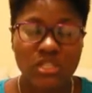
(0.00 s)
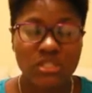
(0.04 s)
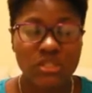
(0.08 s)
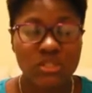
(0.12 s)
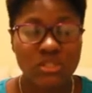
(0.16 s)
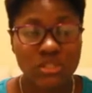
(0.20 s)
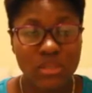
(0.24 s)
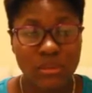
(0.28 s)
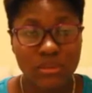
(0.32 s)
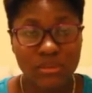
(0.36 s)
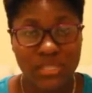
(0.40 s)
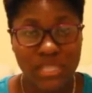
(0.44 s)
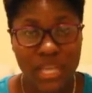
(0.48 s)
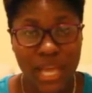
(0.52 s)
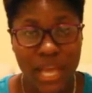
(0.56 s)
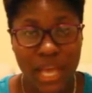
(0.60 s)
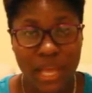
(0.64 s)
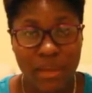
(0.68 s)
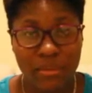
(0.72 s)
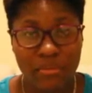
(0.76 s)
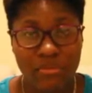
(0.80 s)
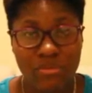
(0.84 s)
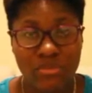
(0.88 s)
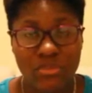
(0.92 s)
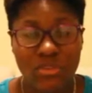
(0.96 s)
So
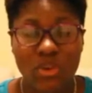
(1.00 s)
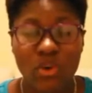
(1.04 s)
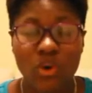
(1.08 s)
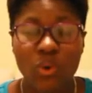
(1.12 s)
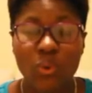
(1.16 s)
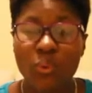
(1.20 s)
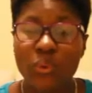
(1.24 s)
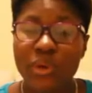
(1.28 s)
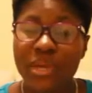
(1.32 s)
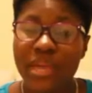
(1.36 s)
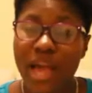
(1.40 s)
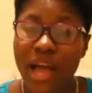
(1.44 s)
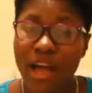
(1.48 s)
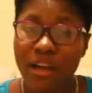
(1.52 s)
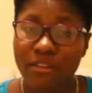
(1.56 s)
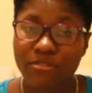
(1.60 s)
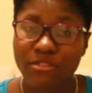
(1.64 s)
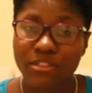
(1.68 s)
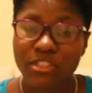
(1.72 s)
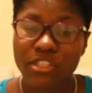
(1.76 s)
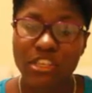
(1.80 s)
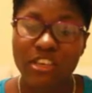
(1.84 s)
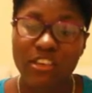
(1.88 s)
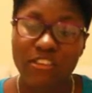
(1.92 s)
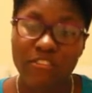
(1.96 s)
sometimes we have
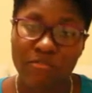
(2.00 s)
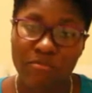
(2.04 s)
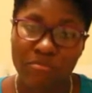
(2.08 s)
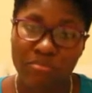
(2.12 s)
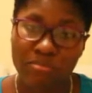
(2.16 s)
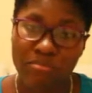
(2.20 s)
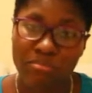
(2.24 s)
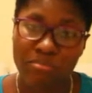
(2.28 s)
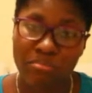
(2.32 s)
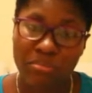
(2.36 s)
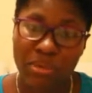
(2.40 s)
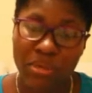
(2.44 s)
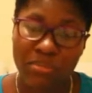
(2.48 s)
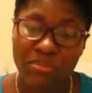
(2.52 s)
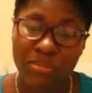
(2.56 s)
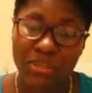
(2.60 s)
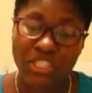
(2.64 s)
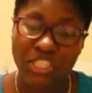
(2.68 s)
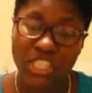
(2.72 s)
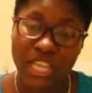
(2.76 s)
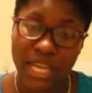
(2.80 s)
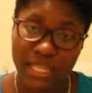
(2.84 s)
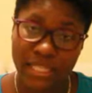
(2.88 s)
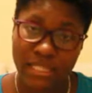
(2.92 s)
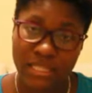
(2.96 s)
to give people
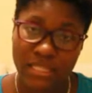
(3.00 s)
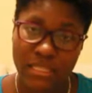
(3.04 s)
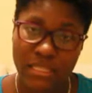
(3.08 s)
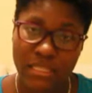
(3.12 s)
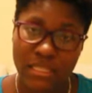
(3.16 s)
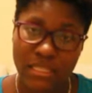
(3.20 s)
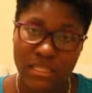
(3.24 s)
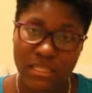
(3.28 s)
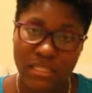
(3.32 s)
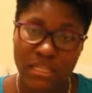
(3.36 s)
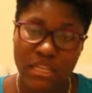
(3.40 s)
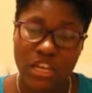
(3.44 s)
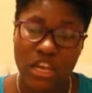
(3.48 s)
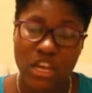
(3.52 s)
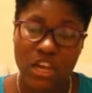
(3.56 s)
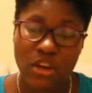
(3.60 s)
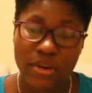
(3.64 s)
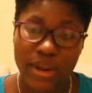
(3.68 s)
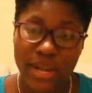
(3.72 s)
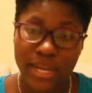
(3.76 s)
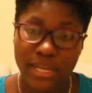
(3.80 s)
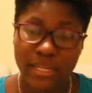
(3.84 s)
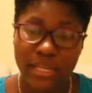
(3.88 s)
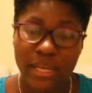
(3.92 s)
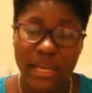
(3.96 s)
chances,
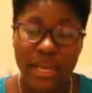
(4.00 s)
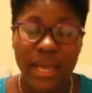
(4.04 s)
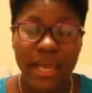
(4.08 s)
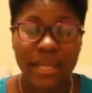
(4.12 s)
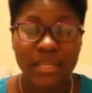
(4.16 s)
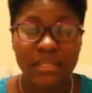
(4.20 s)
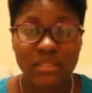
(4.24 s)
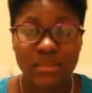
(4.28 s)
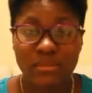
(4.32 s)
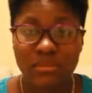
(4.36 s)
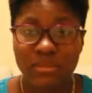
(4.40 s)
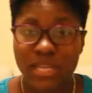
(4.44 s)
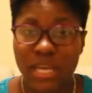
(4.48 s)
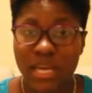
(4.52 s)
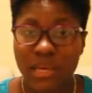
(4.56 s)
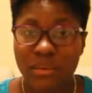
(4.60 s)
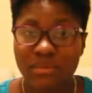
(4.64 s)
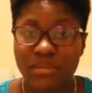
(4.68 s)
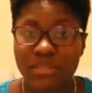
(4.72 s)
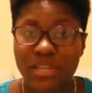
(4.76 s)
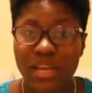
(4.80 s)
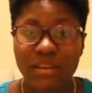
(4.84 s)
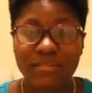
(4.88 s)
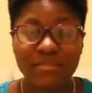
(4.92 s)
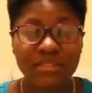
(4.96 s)
right? And
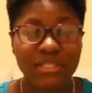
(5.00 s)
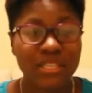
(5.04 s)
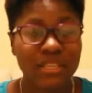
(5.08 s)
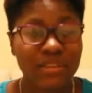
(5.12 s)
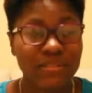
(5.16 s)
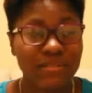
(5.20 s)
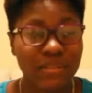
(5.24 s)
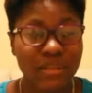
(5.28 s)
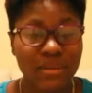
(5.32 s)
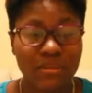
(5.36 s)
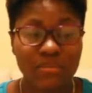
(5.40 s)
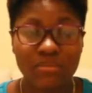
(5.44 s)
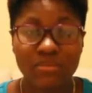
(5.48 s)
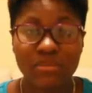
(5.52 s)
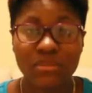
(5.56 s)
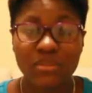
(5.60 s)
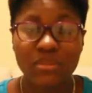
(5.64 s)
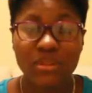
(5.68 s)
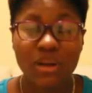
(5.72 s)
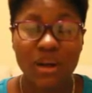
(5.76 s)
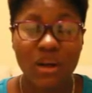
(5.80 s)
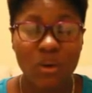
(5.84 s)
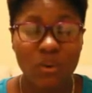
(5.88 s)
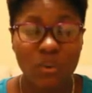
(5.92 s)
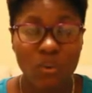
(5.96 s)
sometimes you have to give them
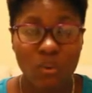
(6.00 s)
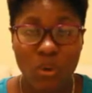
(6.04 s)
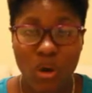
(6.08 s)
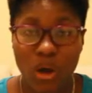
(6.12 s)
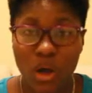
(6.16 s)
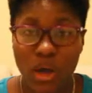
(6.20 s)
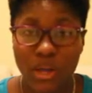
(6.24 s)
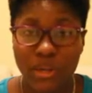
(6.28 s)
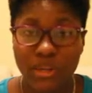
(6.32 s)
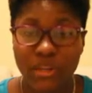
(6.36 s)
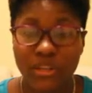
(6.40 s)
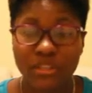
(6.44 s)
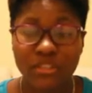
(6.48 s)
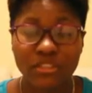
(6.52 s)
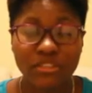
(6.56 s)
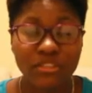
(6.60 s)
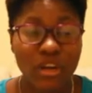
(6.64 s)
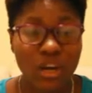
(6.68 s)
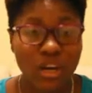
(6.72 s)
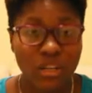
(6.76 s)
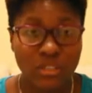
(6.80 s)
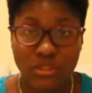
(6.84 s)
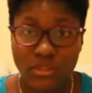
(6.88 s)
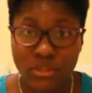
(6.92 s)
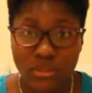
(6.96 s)
not one,
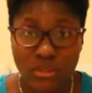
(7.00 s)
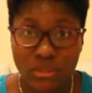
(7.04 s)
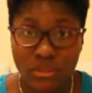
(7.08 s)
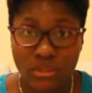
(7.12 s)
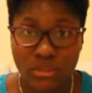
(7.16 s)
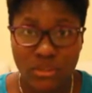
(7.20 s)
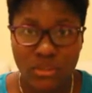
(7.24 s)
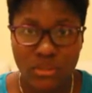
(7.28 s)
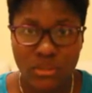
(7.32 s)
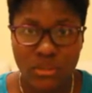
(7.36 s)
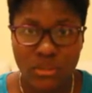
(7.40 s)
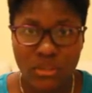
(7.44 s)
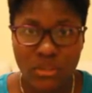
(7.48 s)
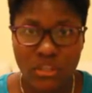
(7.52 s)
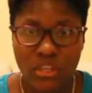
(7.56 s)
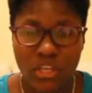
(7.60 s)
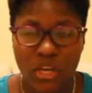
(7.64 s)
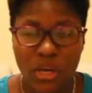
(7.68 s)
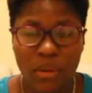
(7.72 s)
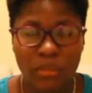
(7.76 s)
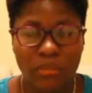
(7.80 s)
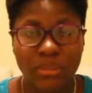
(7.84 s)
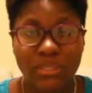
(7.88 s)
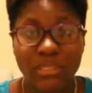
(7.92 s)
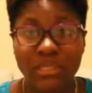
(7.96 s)
not two,
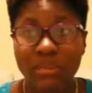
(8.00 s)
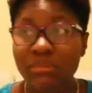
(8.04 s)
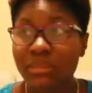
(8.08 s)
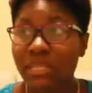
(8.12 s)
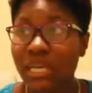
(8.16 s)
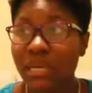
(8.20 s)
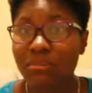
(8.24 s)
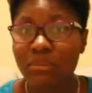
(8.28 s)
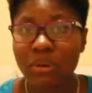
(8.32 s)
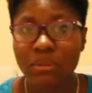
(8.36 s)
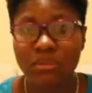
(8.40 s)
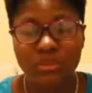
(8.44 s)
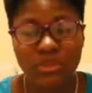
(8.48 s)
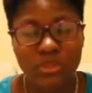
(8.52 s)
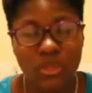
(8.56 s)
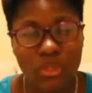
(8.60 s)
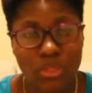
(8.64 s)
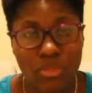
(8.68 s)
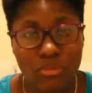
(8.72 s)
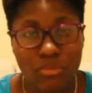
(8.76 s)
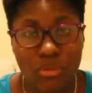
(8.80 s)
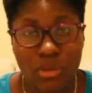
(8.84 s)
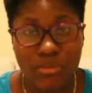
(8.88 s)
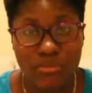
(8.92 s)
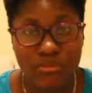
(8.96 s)
but sometimes up
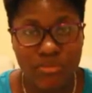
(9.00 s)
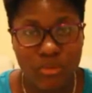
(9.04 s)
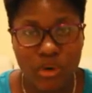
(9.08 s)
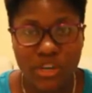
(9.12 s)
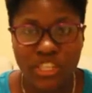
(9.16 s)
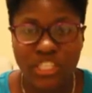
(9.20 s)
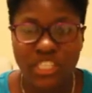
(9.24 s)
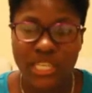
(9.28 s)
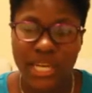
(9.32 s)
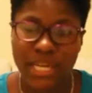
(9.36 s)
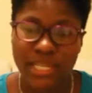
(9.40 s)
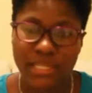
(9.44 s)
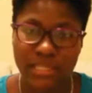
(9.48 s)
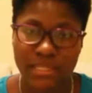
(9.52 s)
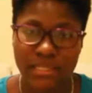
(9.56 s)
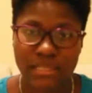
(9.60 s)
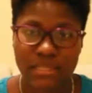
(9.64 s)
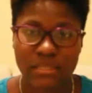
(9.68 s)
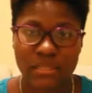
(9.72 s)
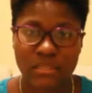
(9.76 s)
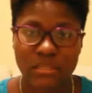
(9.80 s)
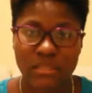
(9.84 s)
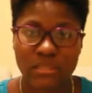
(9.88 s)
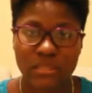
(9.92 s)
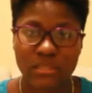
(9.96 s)
to three, four
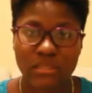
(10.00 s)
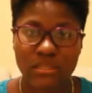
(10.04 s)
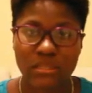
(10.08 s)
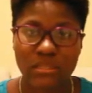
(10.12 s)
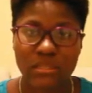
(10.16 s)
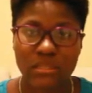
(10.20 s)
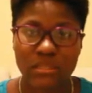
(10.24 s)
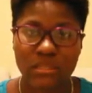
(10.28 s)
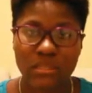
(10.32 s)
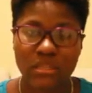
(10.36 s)
chances.